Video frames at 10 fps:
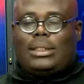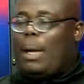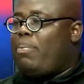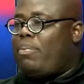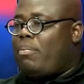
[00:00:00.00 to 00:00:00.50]

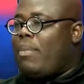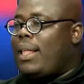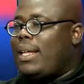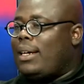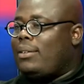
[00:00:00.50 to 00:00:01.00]

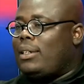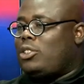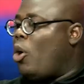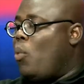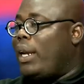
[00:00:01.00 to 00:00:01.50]
stepmother
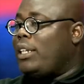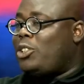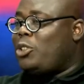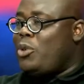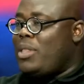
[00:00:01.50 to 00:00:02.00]
is not willing
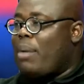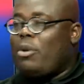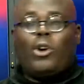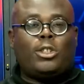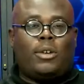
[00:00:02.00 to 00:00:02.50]
to do that
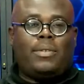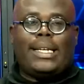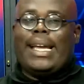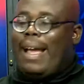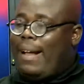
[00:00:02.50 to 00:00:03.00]
because of
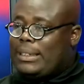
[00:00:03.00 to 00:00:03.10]
the